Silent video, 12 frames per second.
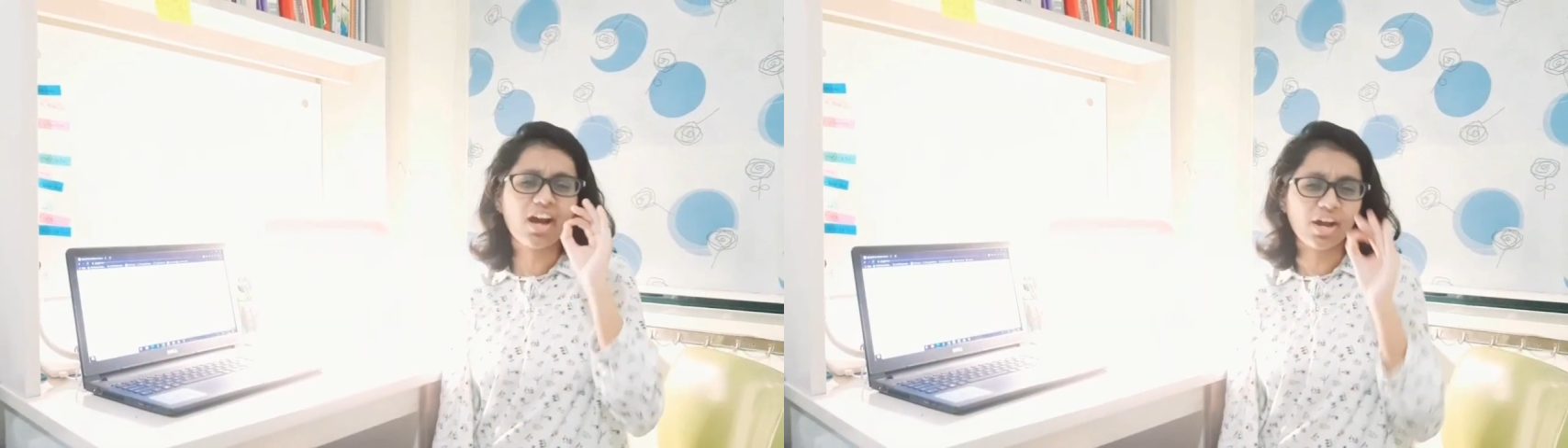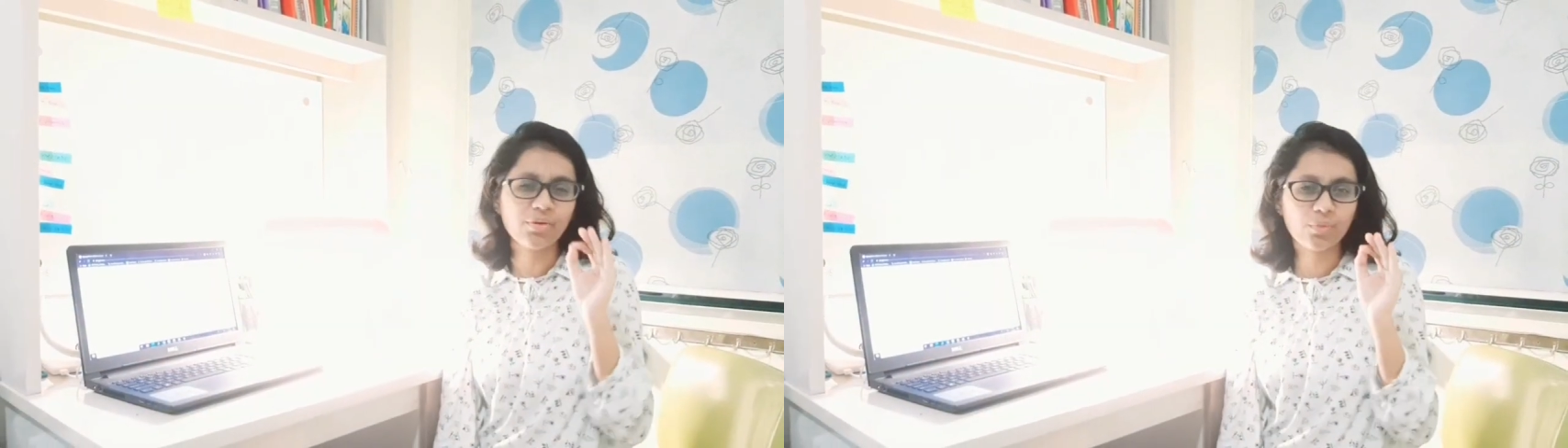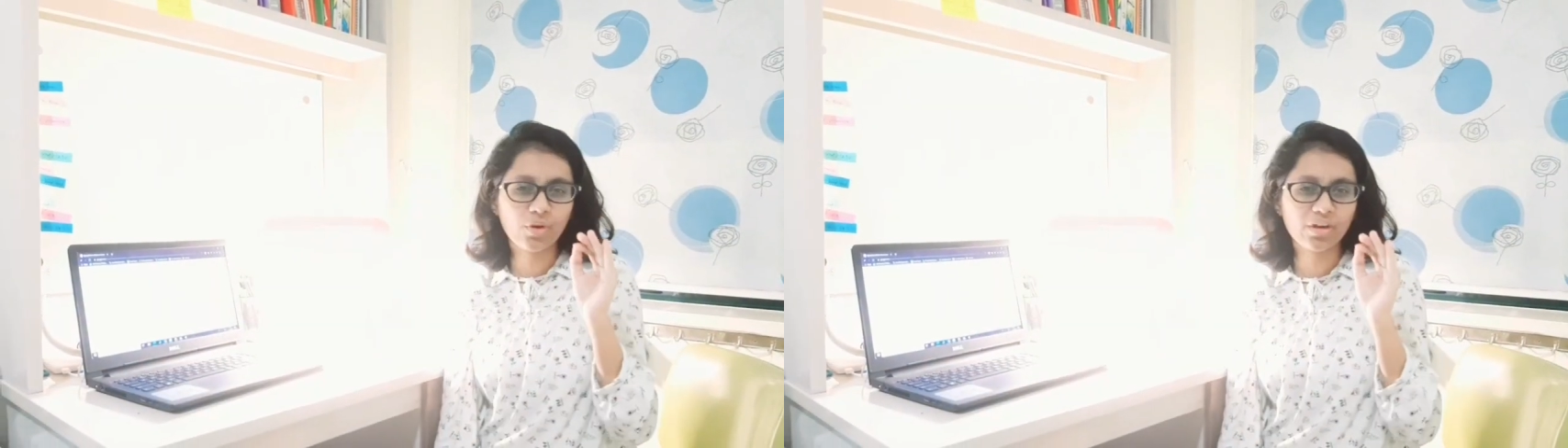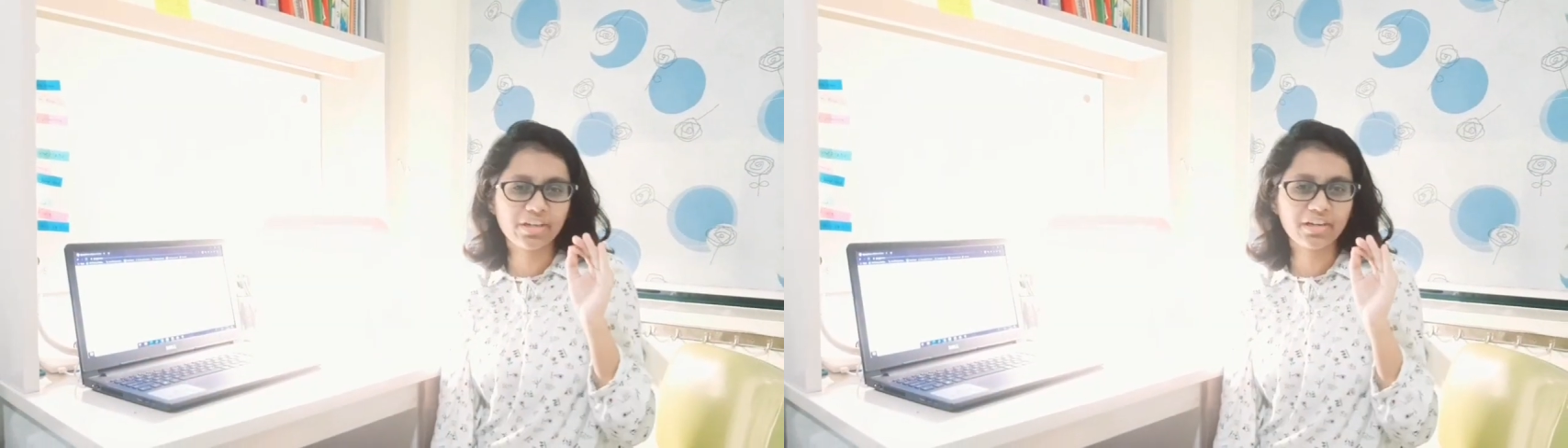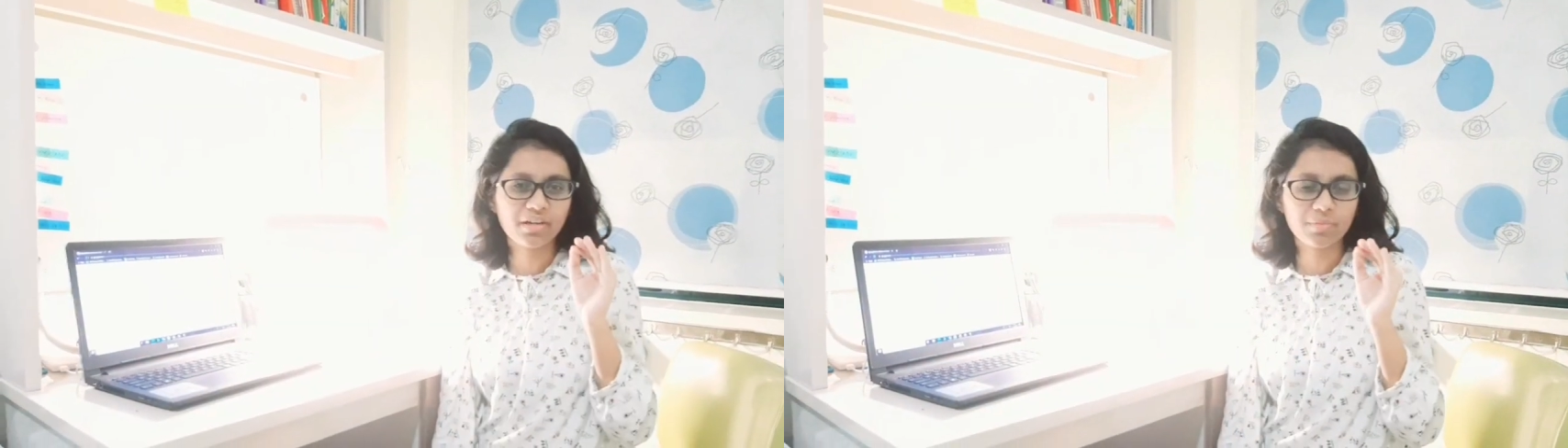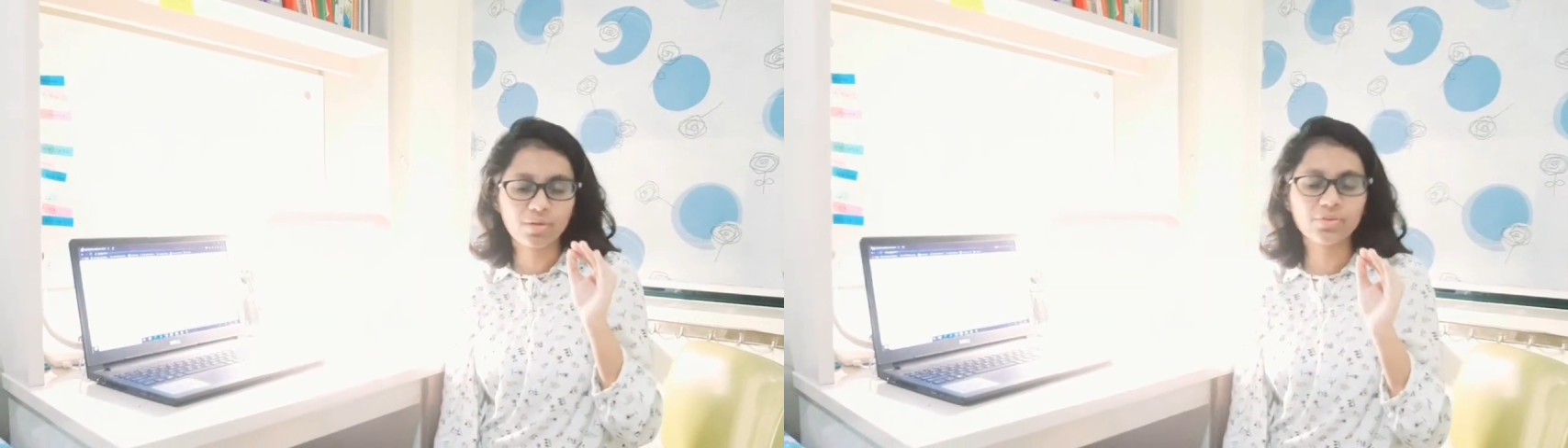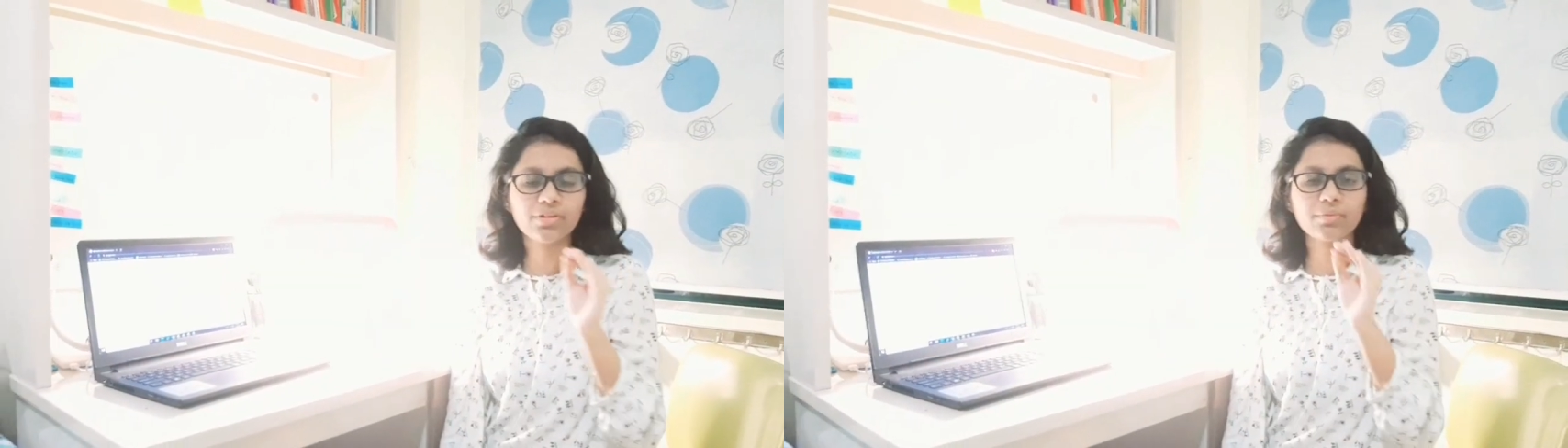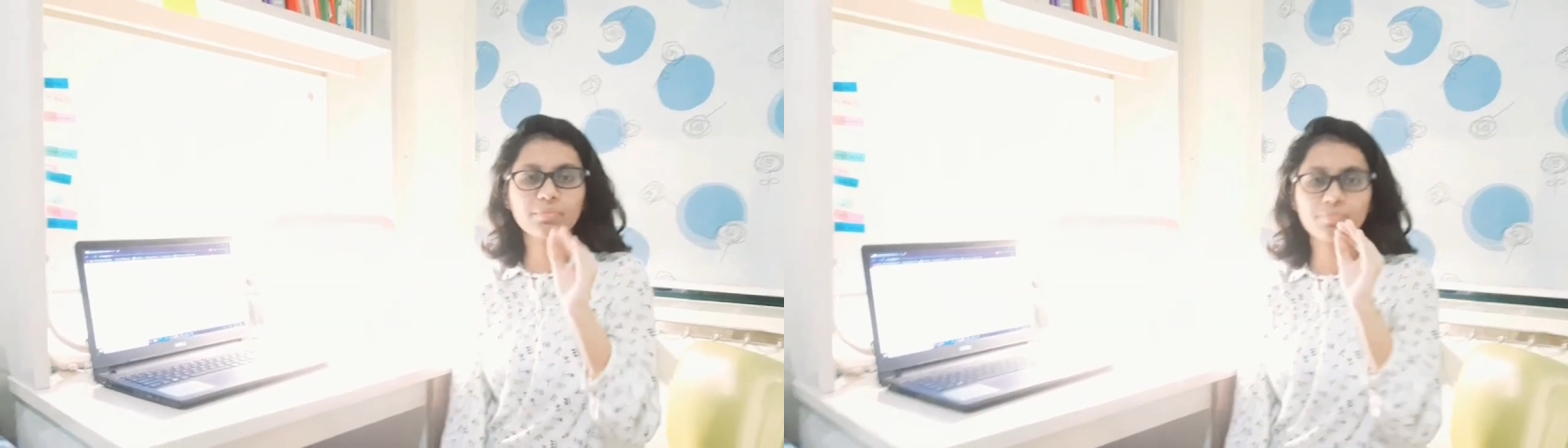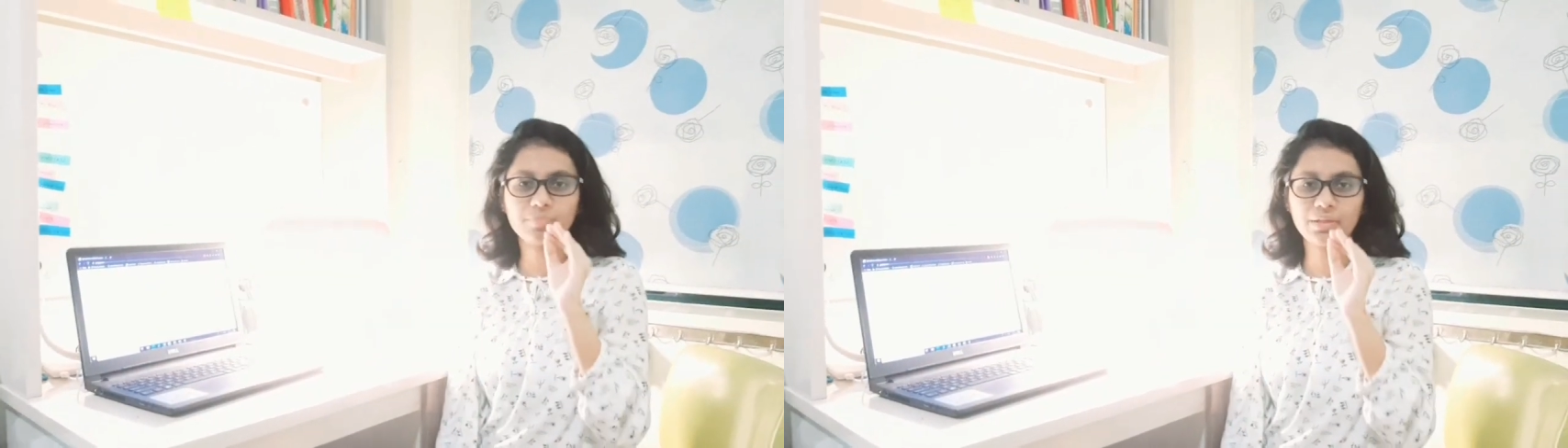light, even an
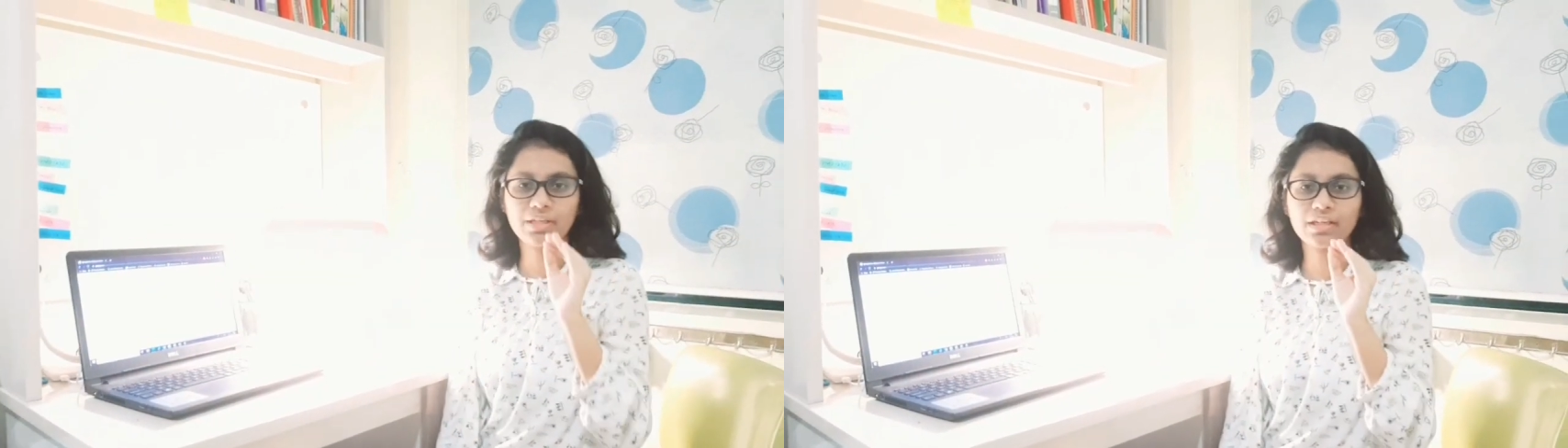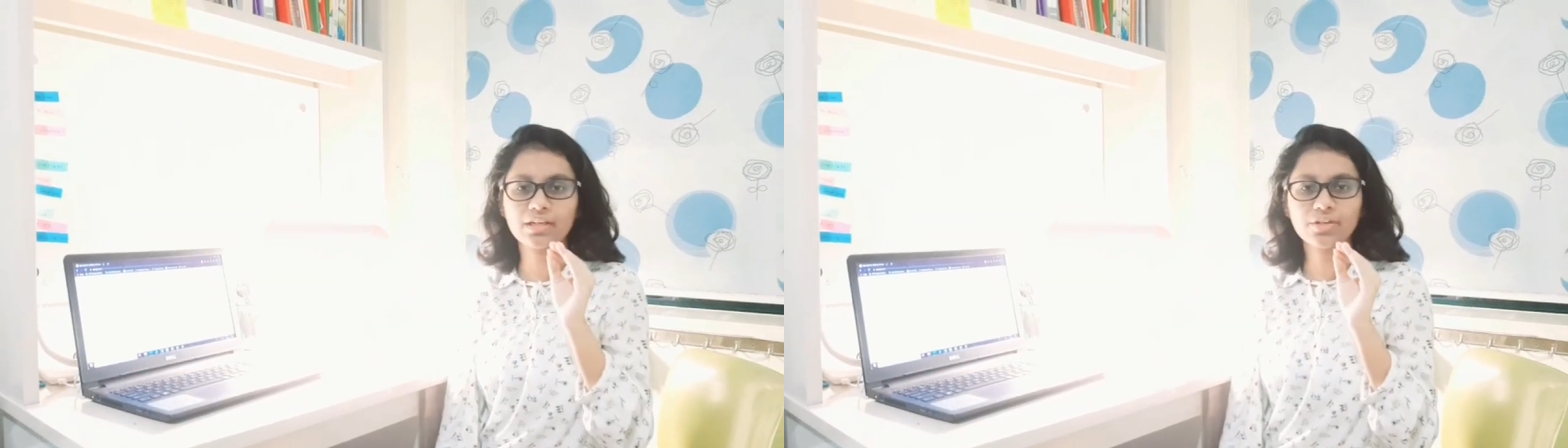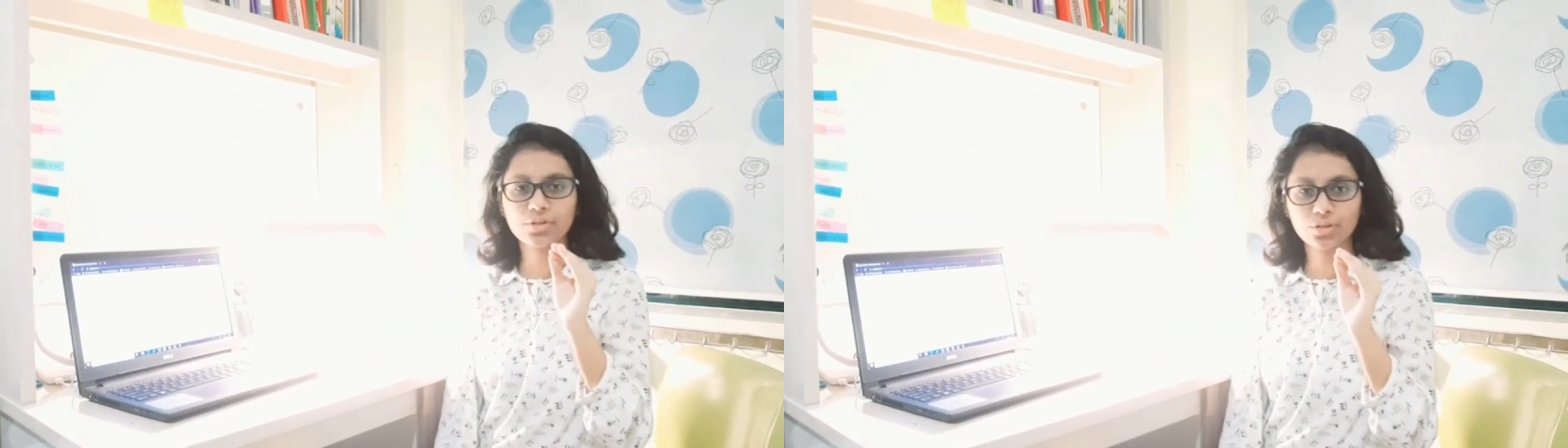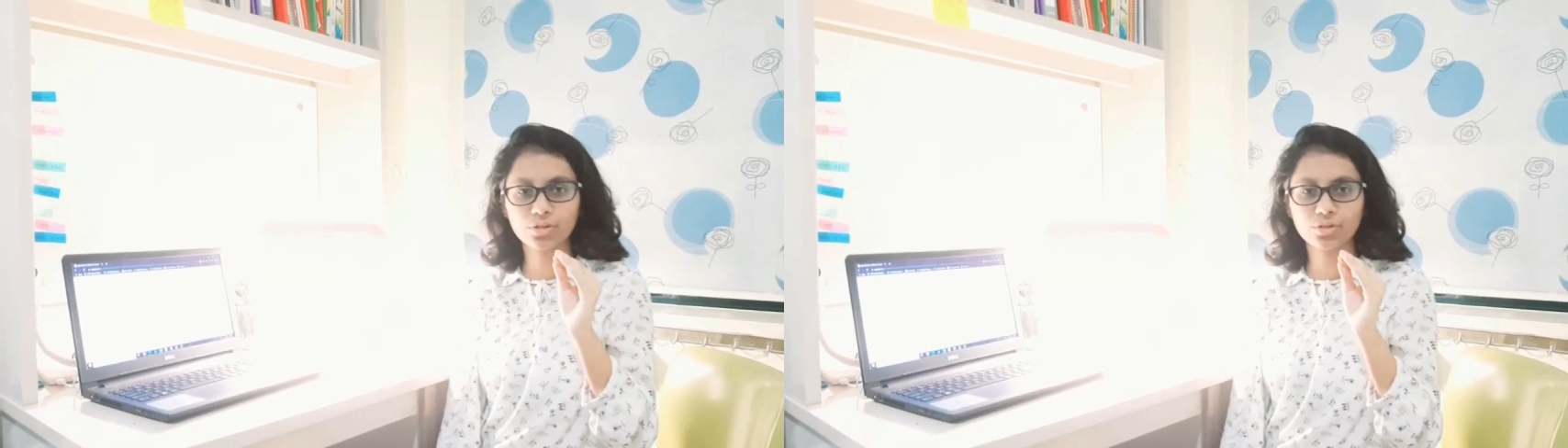unwanted amount